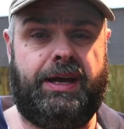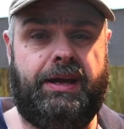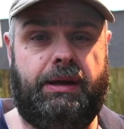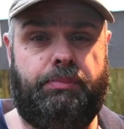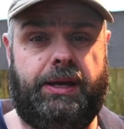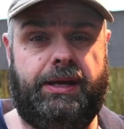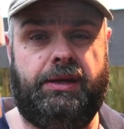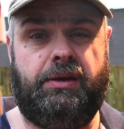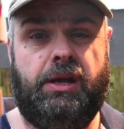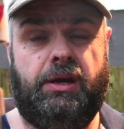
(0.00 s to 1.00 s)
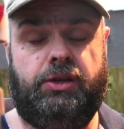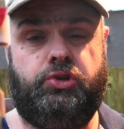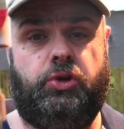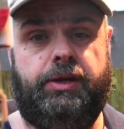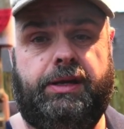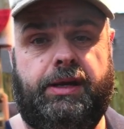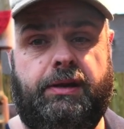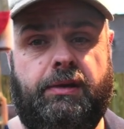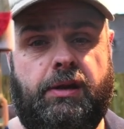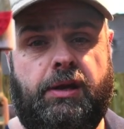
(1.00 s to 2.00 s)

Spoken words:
at applying a tourniquet.